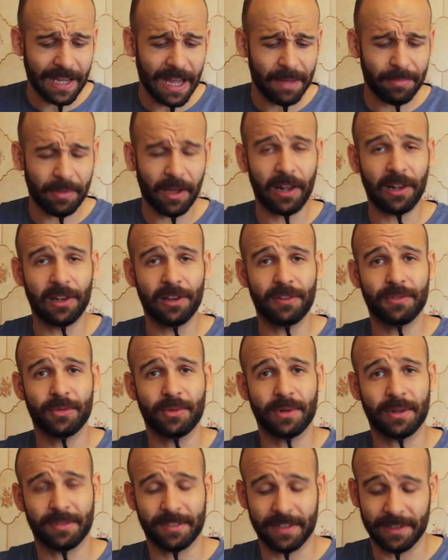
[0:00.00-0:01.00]
game that I loved
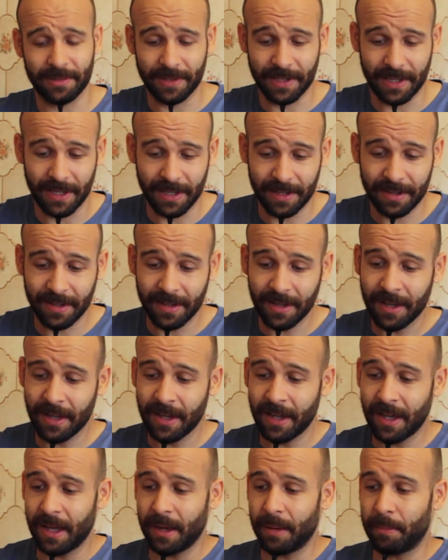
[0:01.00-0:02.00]
when I was a little kid,
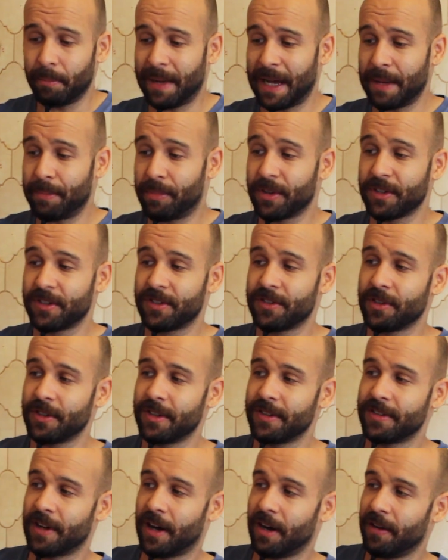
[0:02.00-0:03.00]
made by
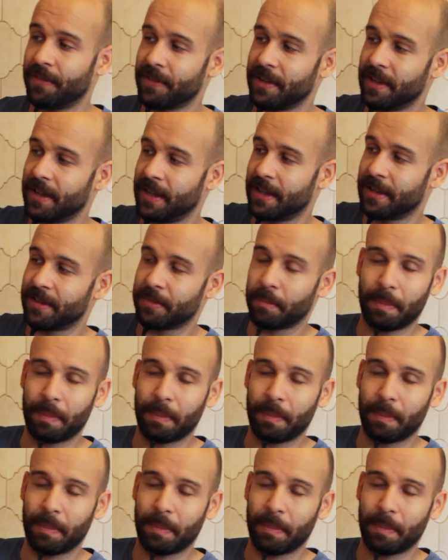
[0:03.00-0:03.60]
Sunsoft, is